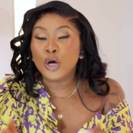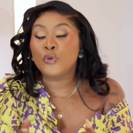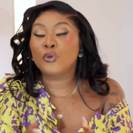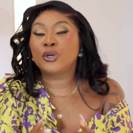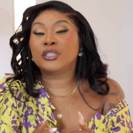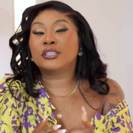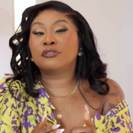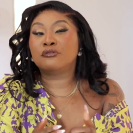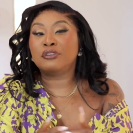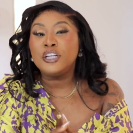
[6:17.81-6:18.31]

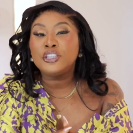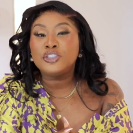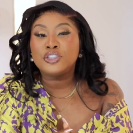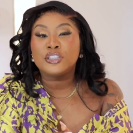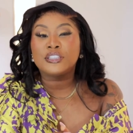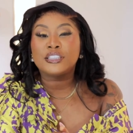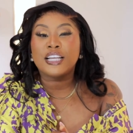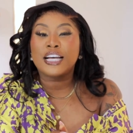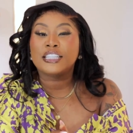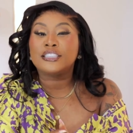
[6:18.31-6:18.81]
which
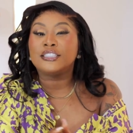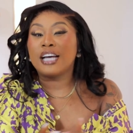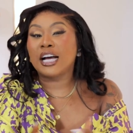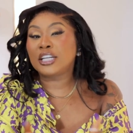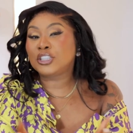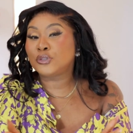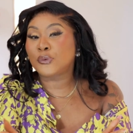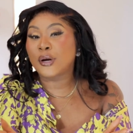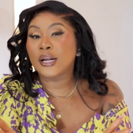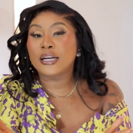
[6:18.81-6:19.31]
features
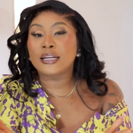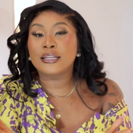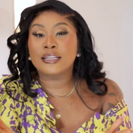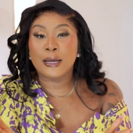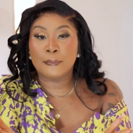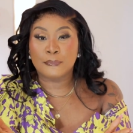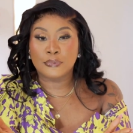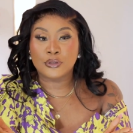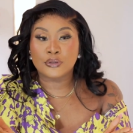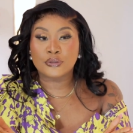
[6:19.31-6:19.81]
exaggerated
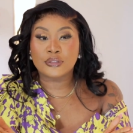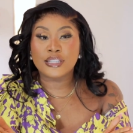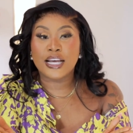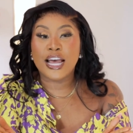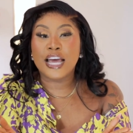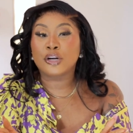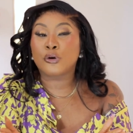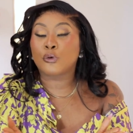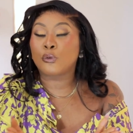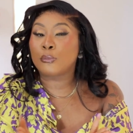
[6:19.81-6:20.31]
lapels
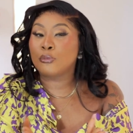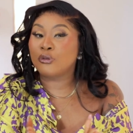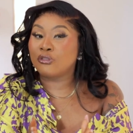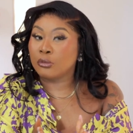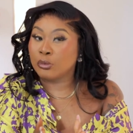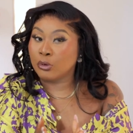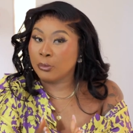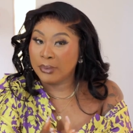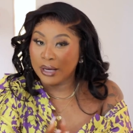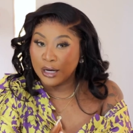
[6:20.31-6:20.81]
and a removable